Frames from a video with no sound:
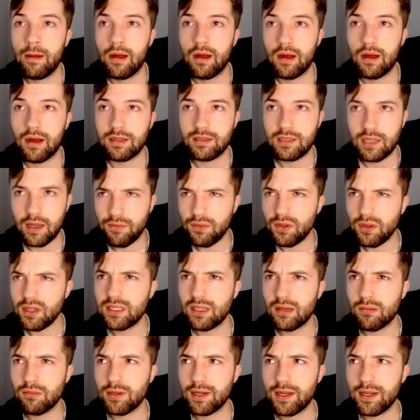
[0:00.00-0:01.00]
Definitely
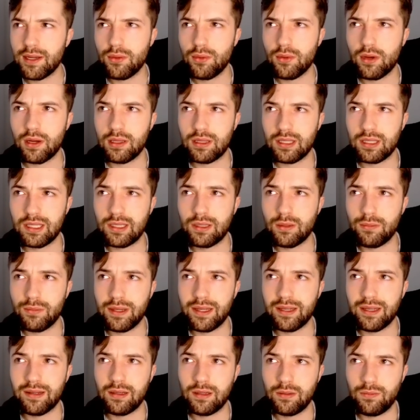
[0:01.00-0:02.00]
somebody who I think could
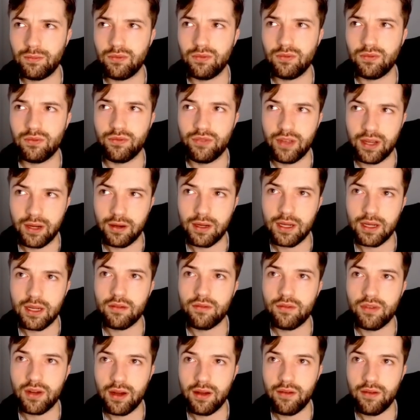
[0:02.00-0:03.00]
be a very,
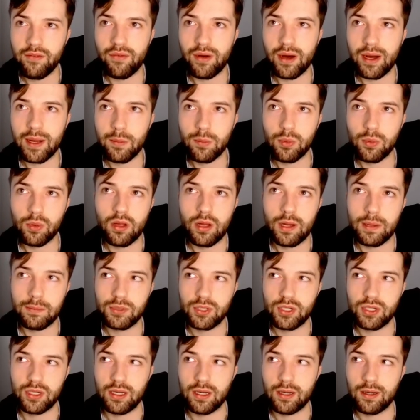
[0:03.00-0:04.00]
very viable
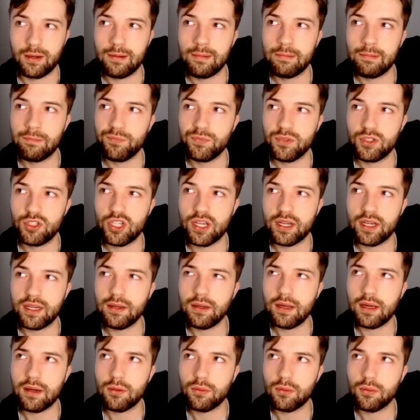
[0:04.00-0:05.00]
option here.
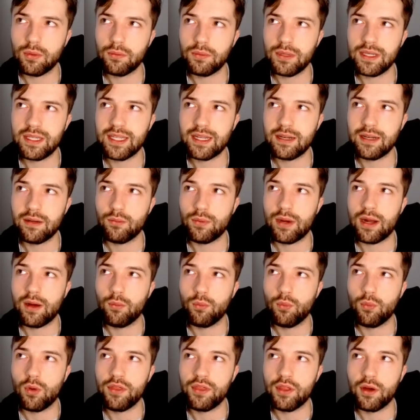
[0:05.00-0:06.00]
Checking out what we did in
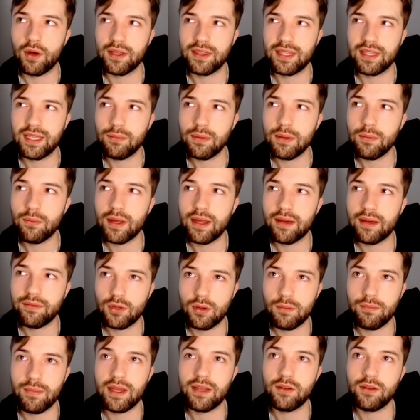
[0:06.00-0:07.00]
round one, though, I think we went
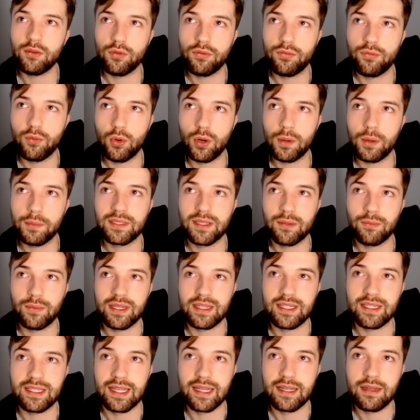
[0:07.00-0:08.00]
after Emmanuel Forbes, and we
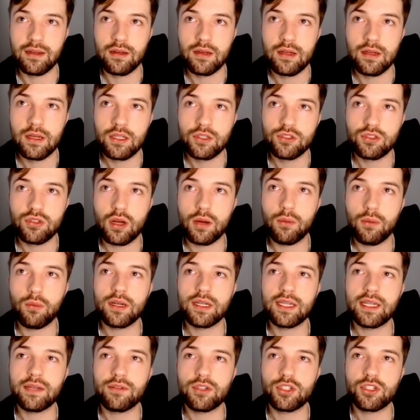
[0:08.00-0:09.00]
did. So I
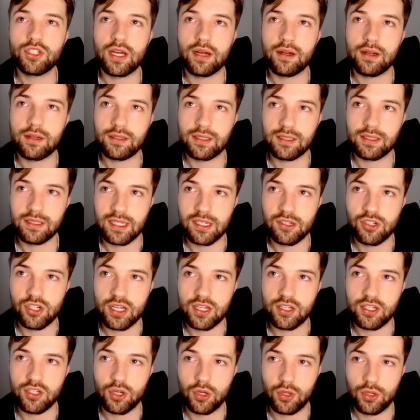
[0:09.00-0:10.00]
want to give a shout out to
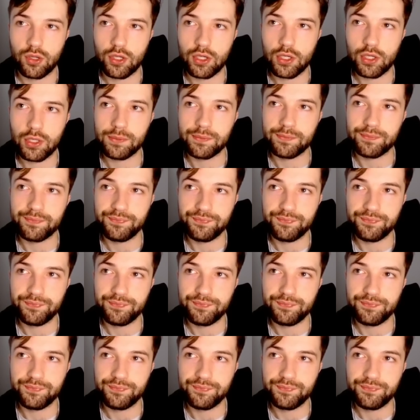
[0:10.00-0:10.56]
DJ Turner.